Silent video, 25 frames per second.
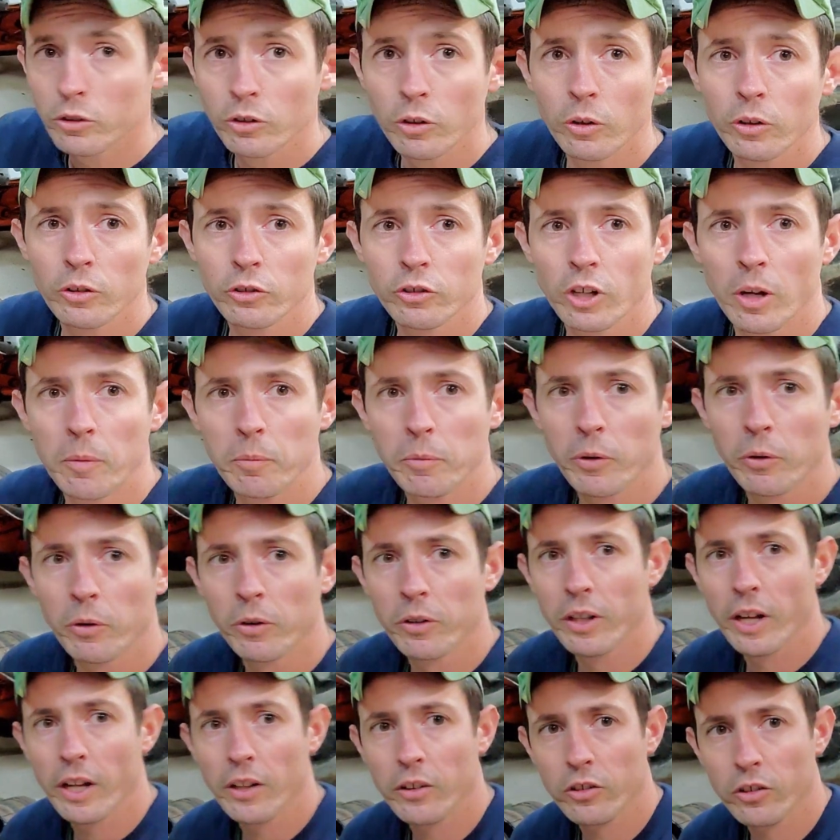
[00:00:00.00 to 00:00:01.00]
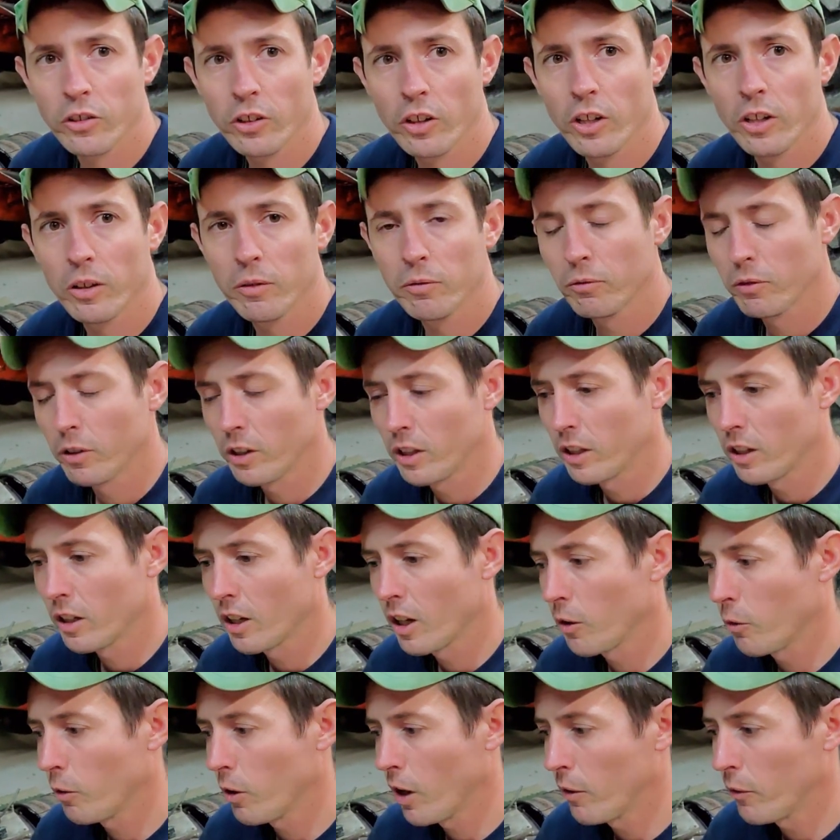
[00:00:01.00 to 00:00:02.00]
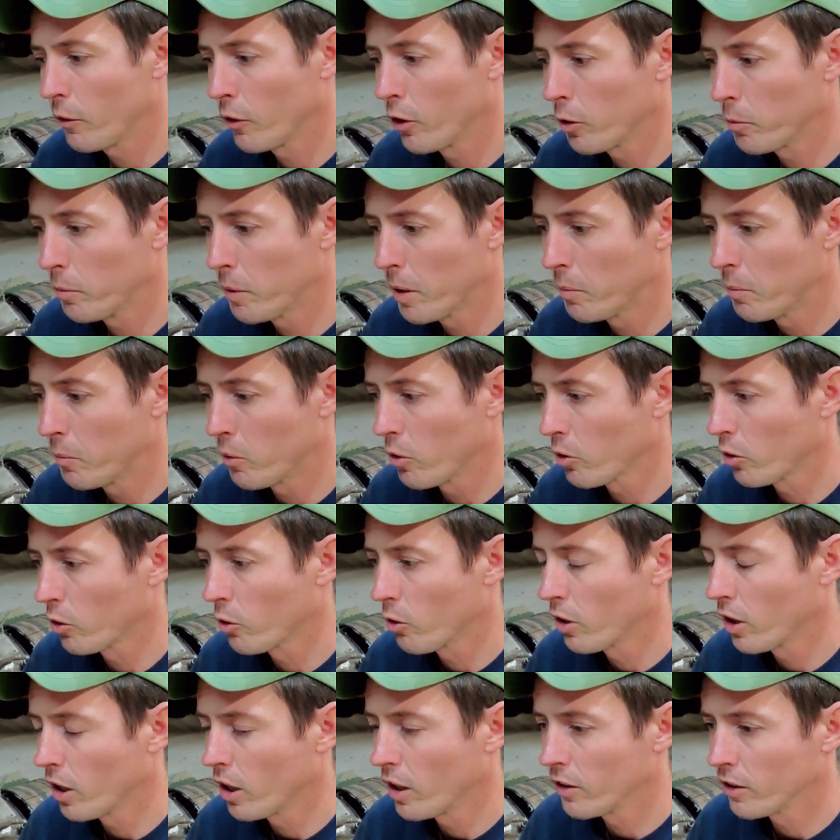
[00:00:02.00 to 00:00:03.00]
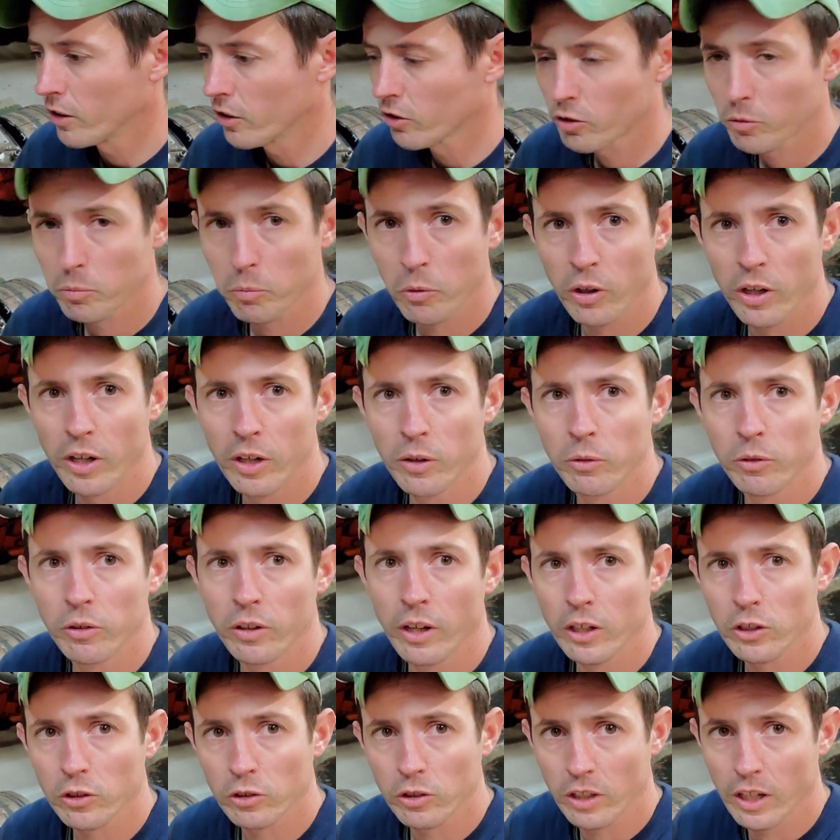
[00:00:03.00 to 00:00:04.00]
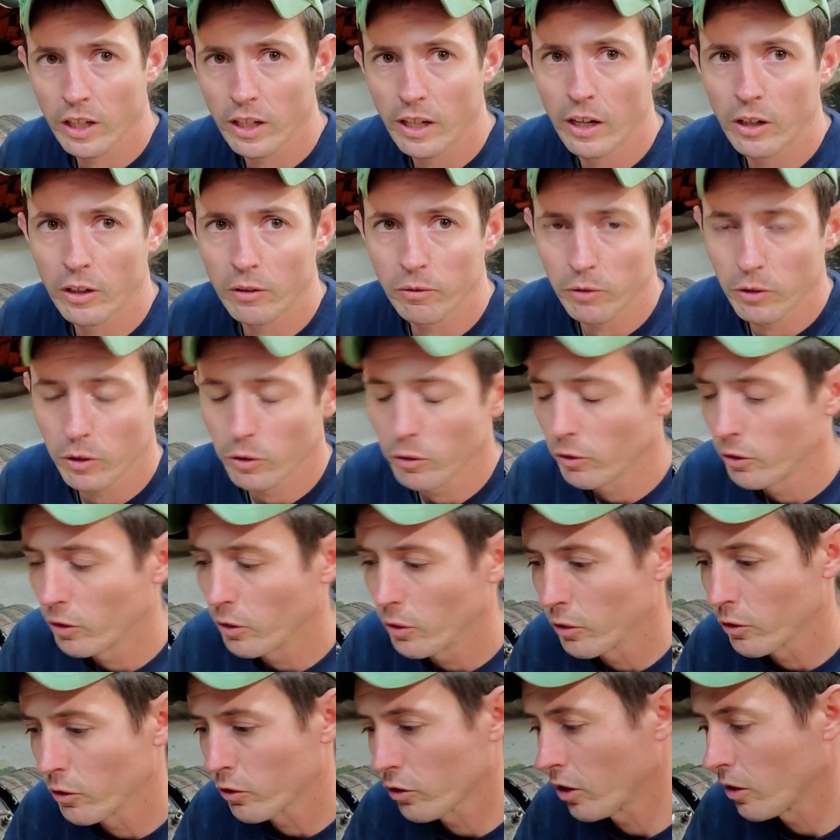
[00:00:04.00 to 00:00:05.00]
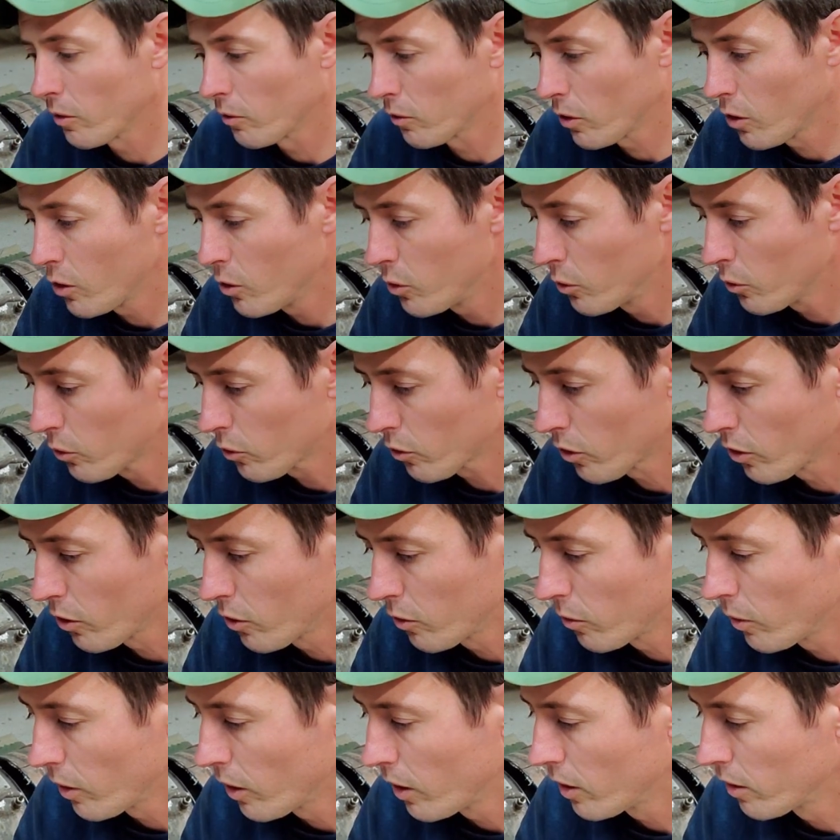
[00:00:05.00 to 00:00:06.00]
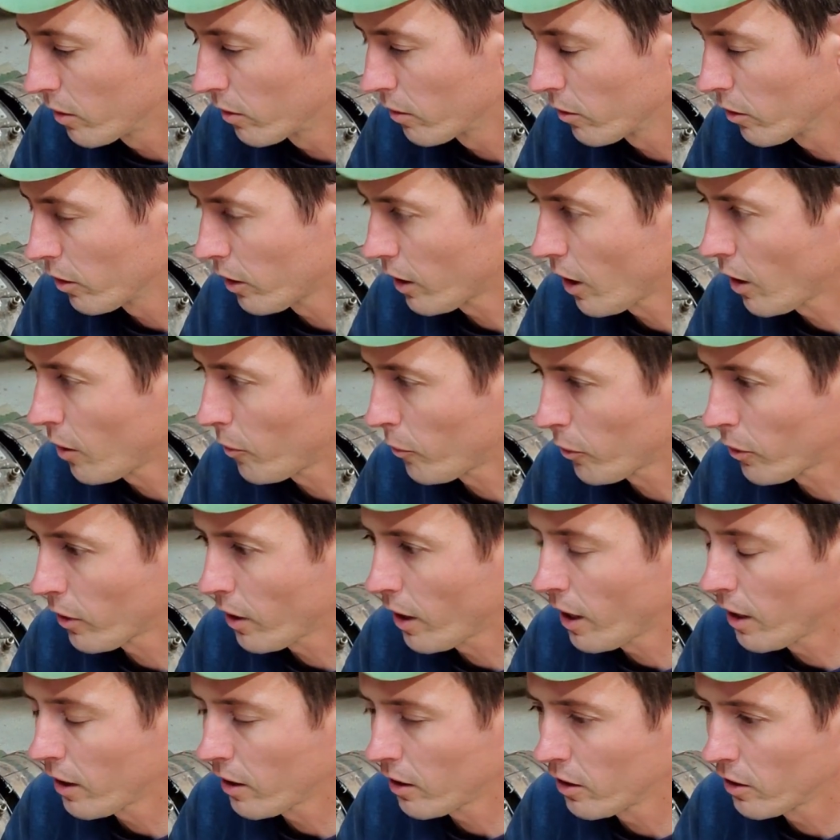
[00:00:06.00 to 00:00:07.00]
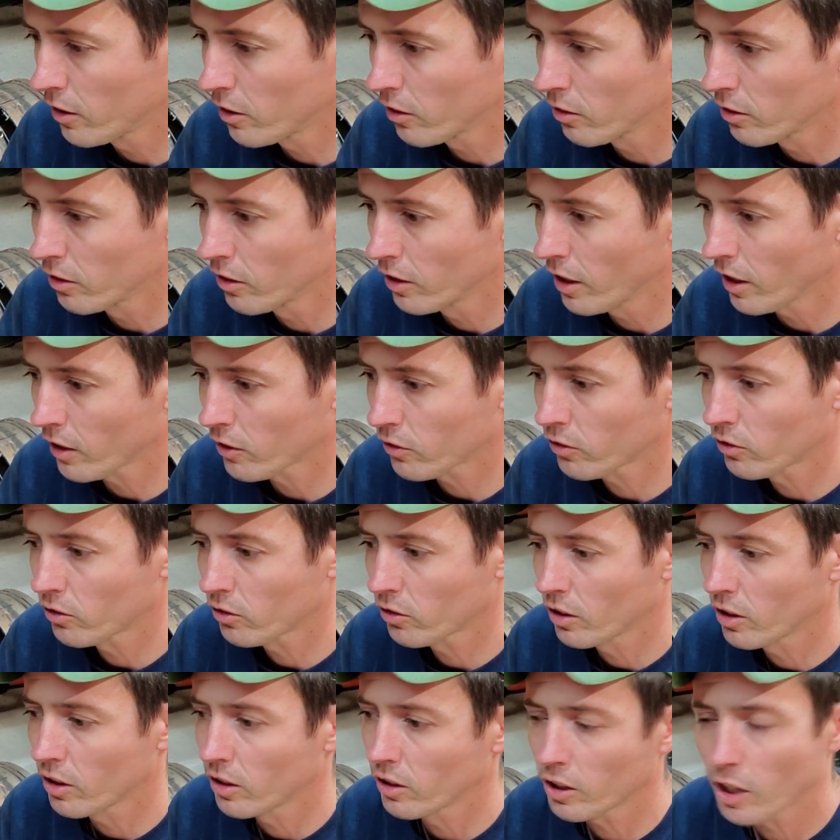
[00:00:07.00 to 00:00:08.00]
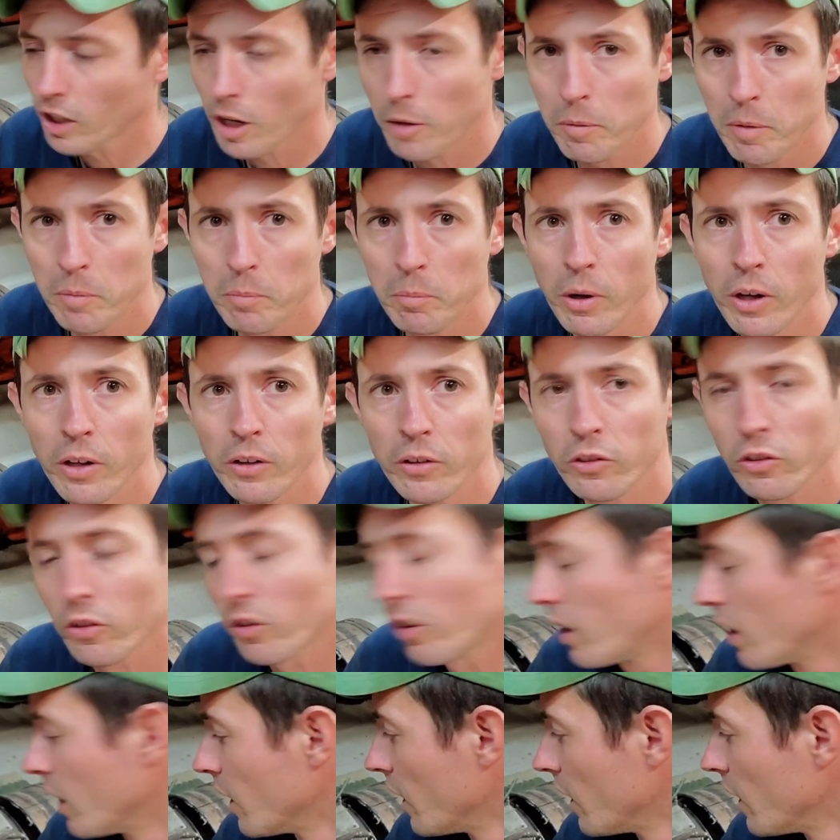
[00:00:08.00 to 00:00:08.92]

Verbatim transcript: doing something with that stuff, and uh, we'll have a little bit more going on this spring with actually getting out in the field and doing stuff too. So uh, look out for that here in the next uh, coming months.